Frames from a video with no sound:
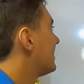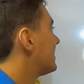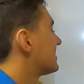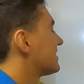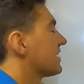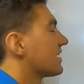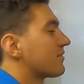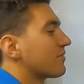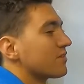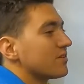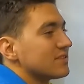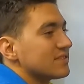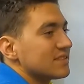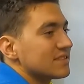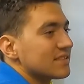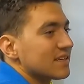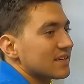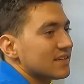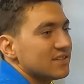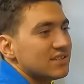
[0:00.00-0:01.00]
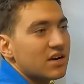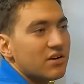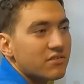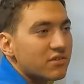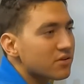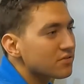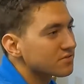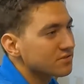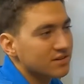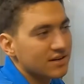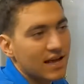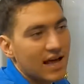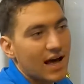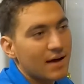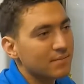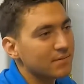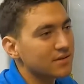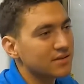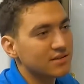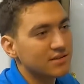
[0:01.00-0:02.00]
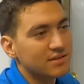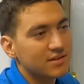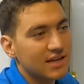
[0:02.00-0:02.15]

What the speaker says: it's like one of those things like you never know what's gonna happen,